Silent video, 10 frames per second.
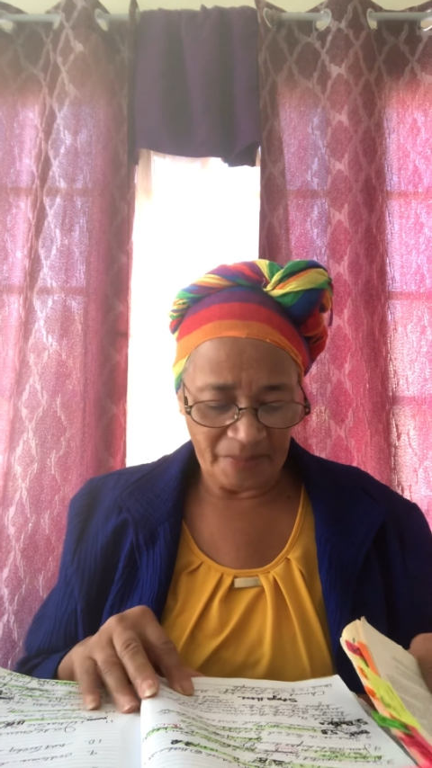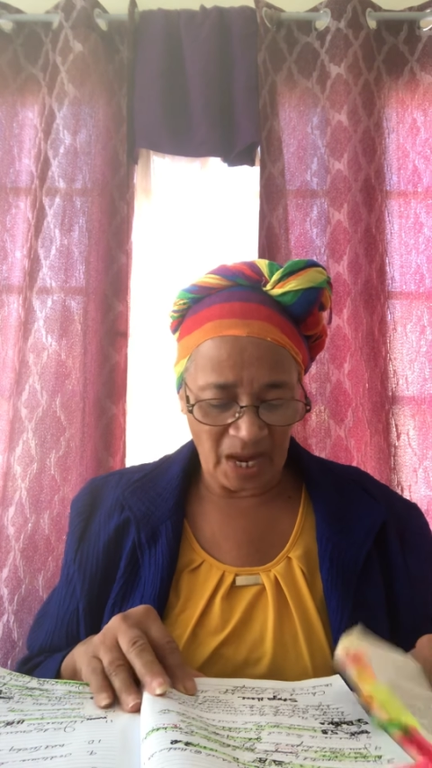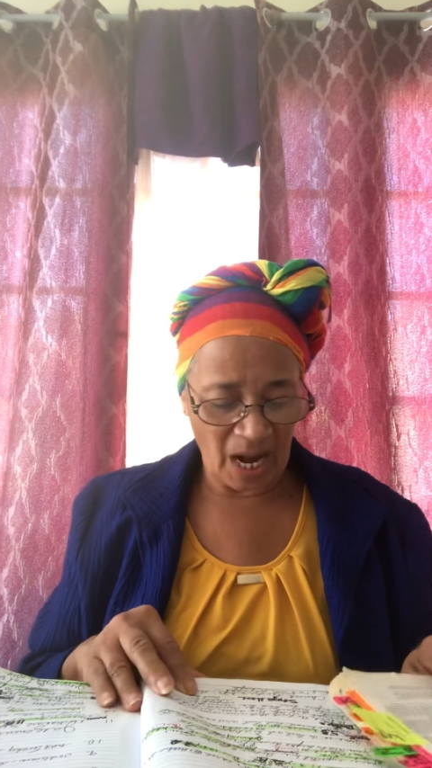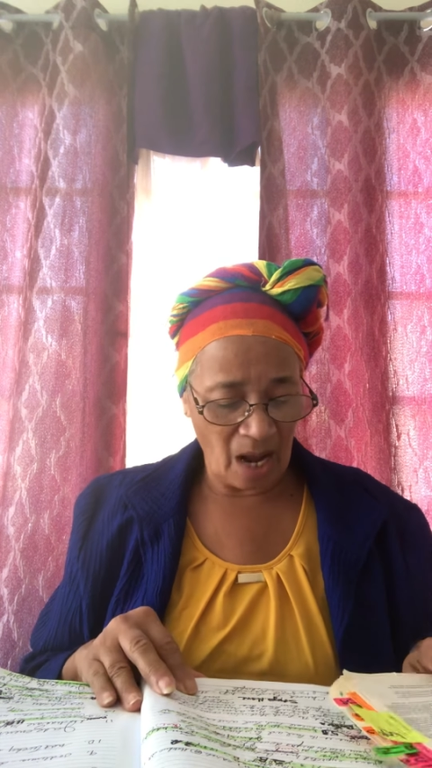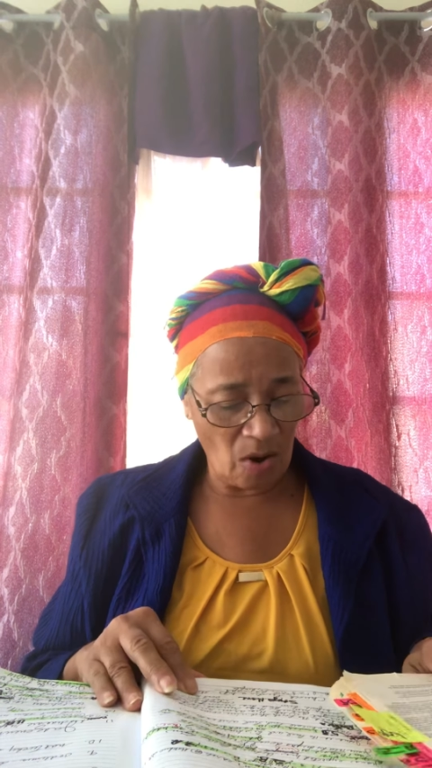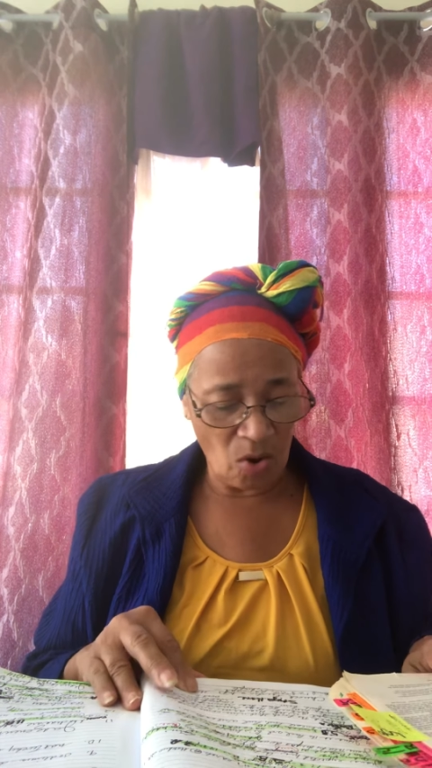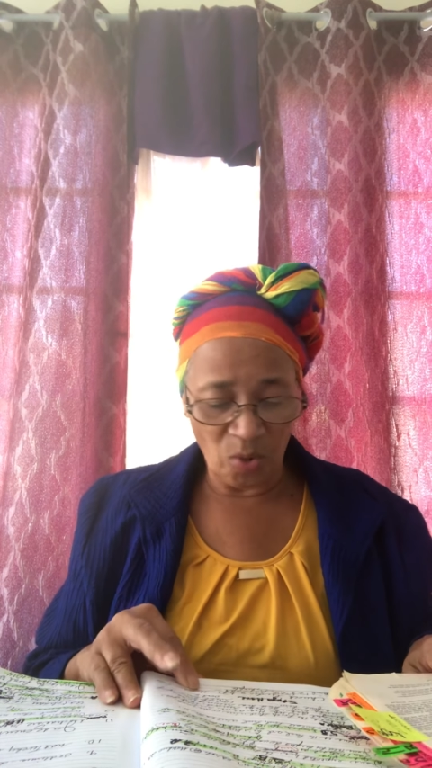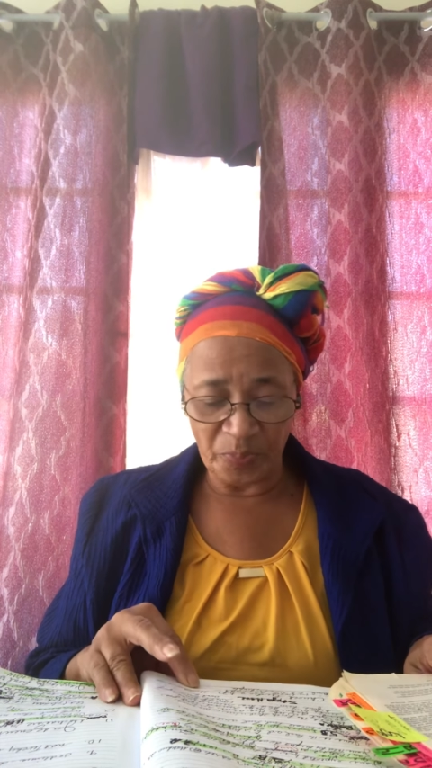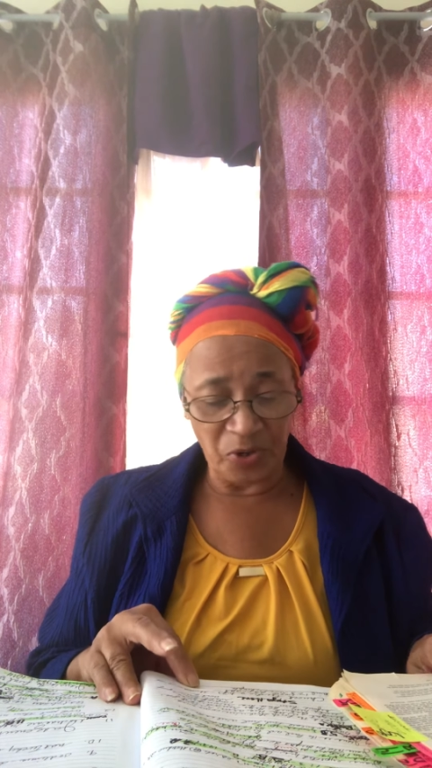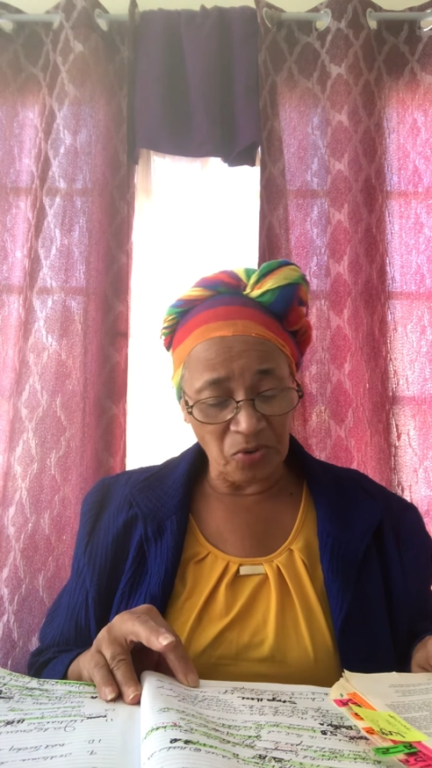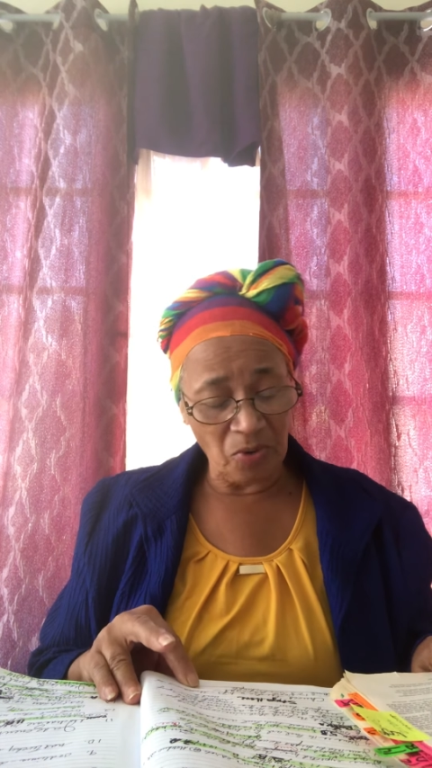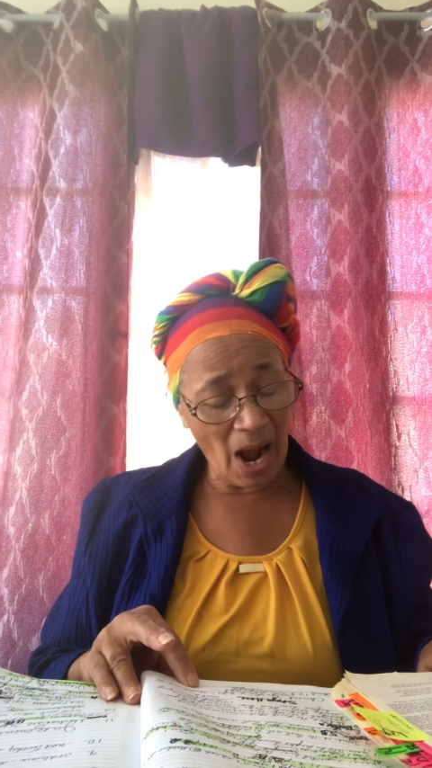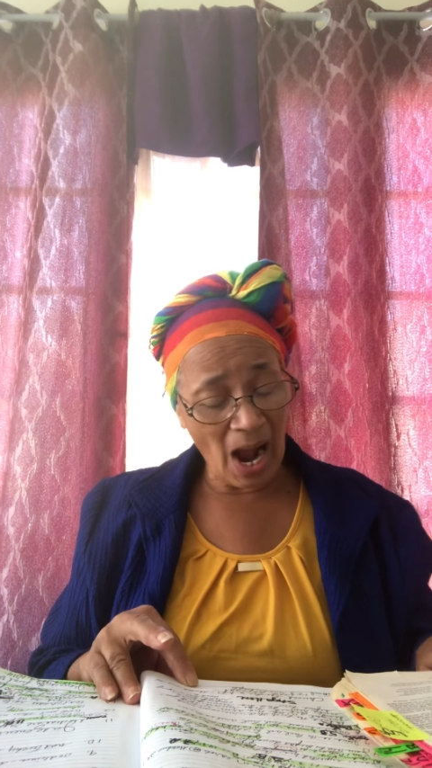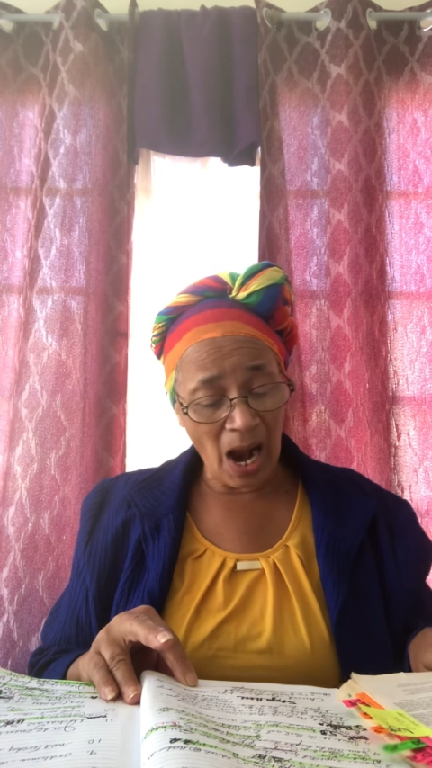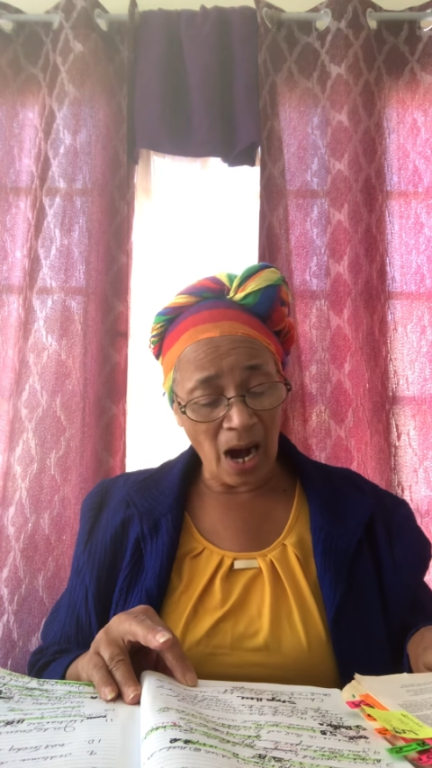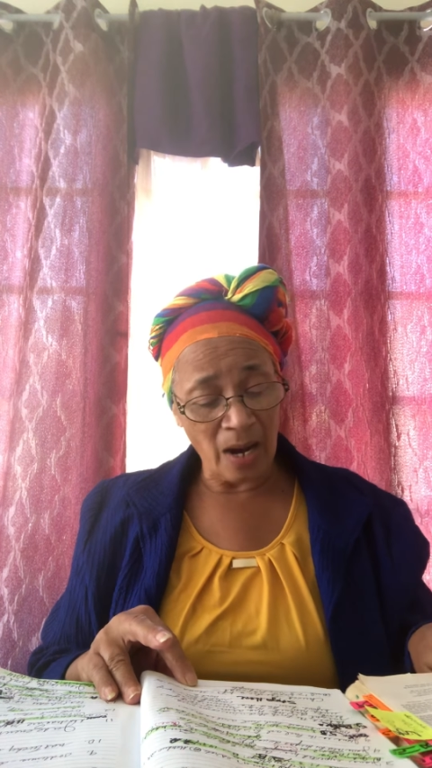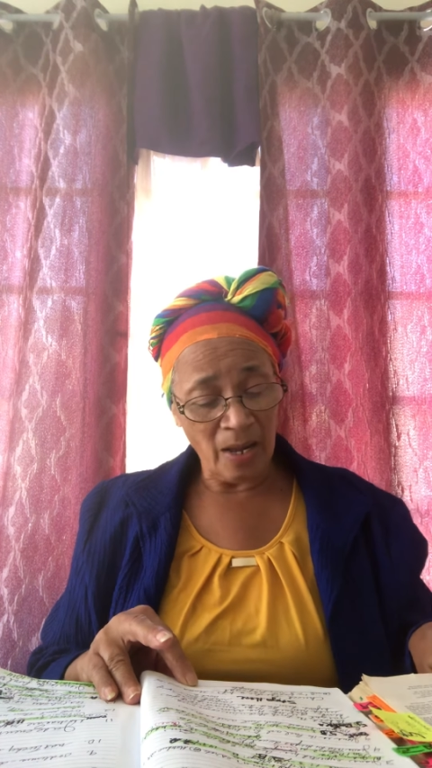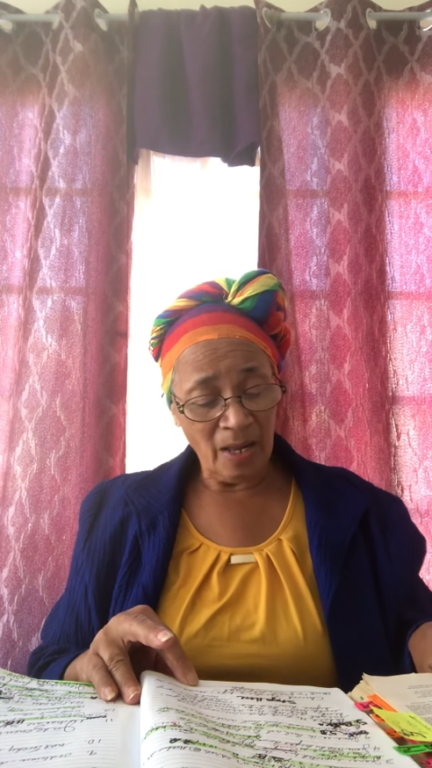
Then I hope you are,